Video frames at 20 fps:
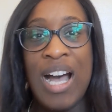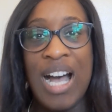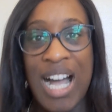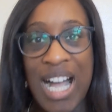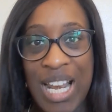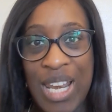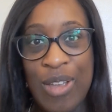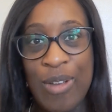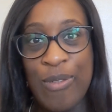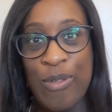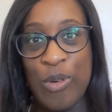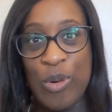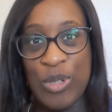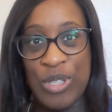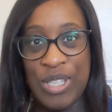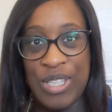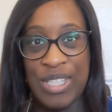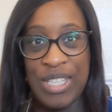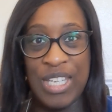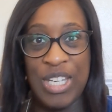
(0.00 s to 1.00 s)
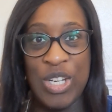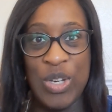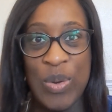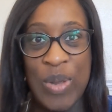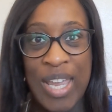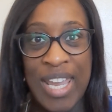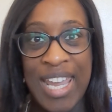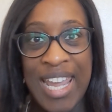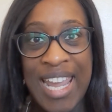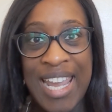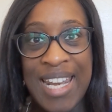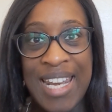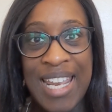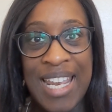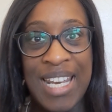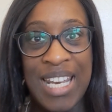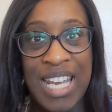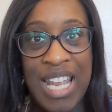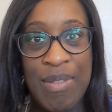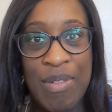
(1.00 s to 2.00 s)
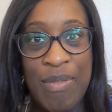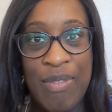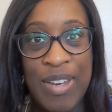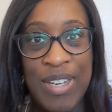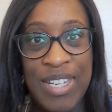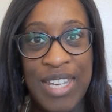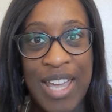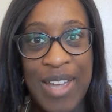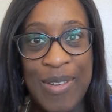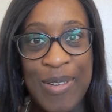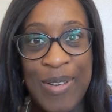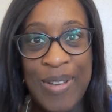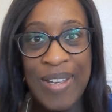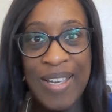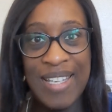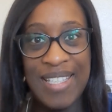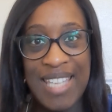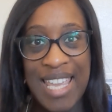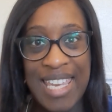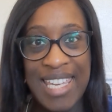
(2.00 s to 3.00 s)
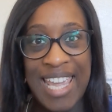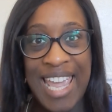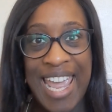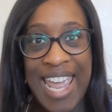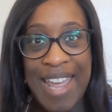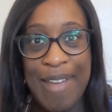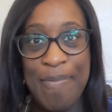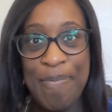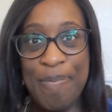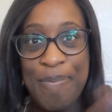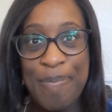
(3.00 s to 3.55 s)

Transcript: I look forward to seeing you again in another video. Take care.